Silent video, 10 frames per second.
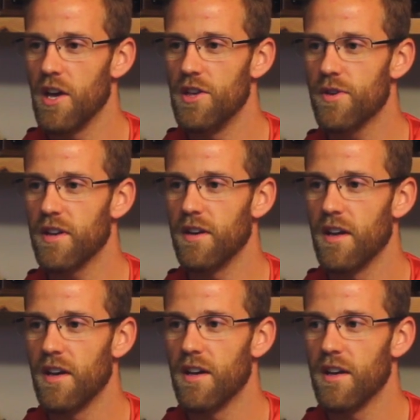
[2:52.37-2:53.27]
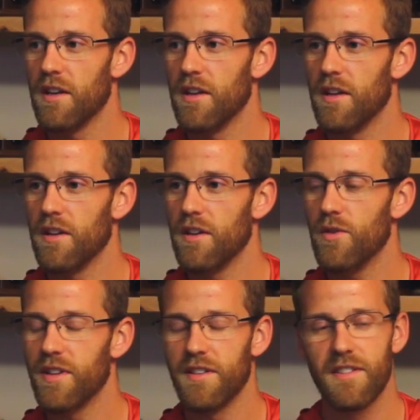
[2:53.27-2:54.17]
you
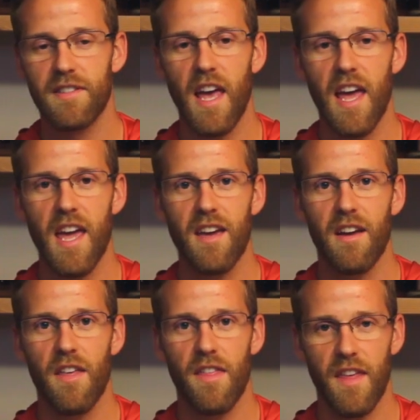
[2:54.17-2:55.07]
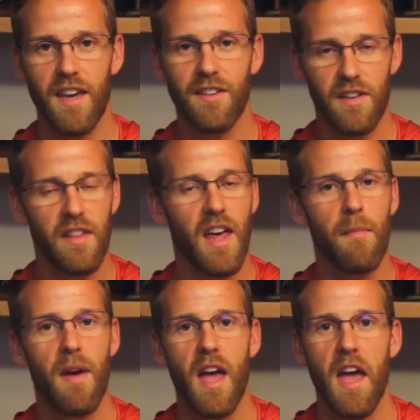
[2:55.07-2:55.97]
can say things to them